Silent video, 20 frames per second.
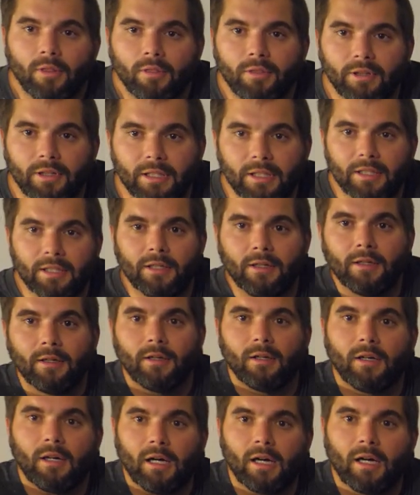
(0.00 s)
the
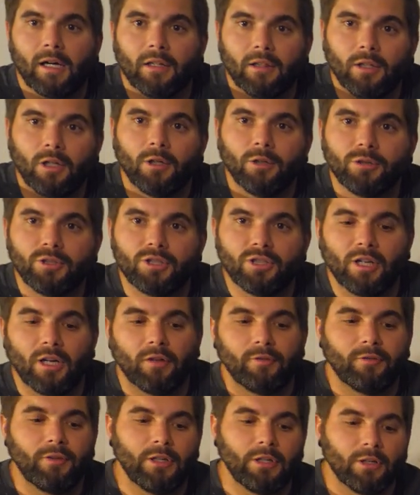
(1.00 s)
uh, load
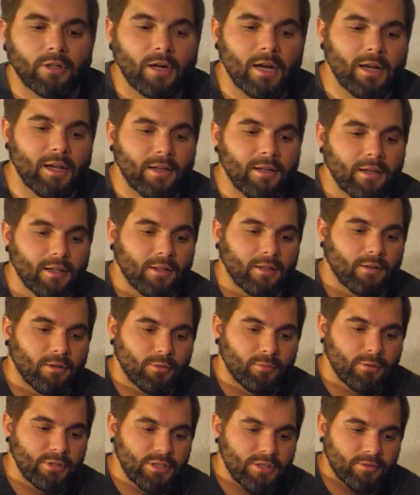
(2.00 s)
shelf here. And
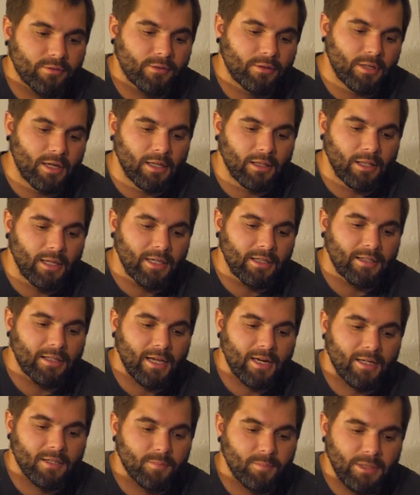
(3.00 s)
the reason I like
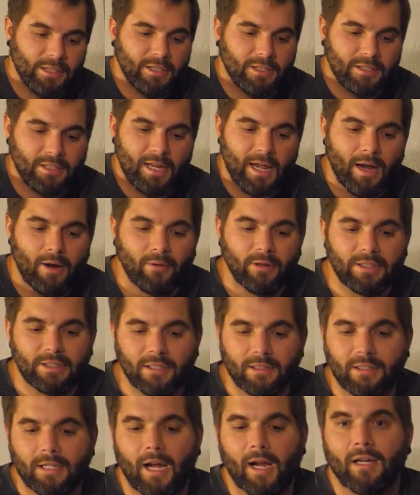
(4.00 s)
that is because now it's
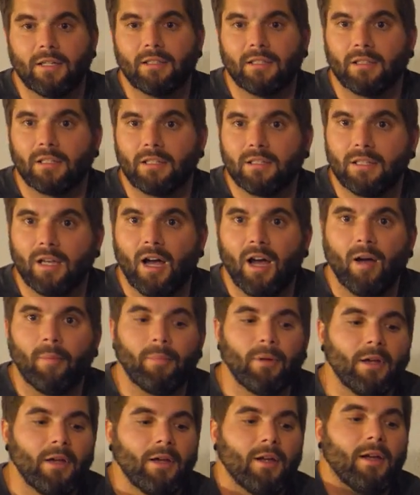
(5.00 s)
attached at the
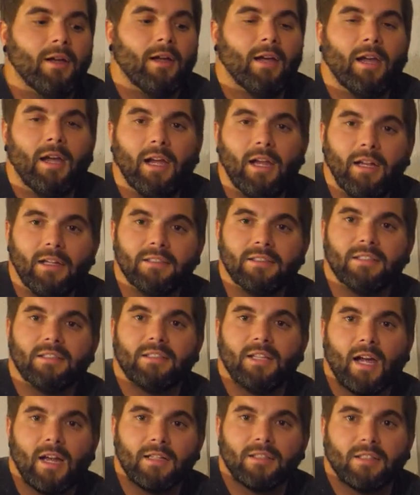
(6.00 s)
top and it's
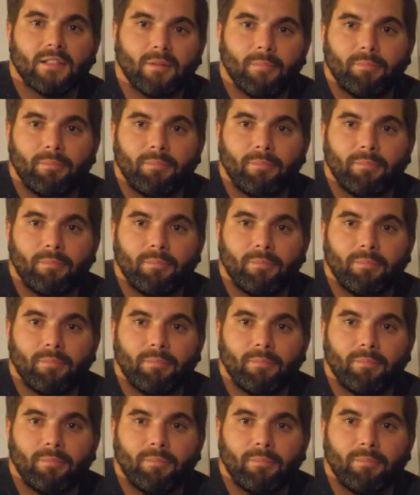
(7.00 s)
attached at the